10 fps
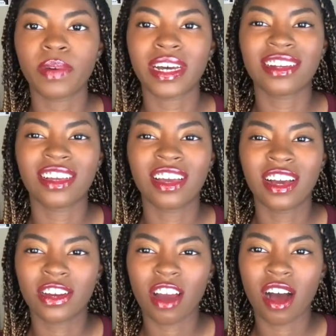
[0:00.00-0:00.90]
but
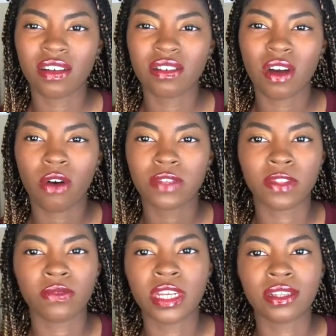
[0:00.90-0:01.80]
not always for
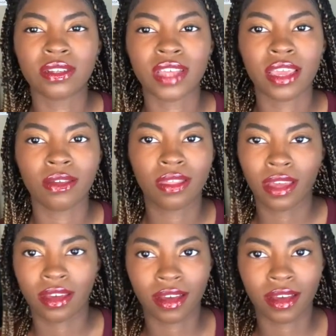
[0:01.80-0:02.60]
the reasons that you think.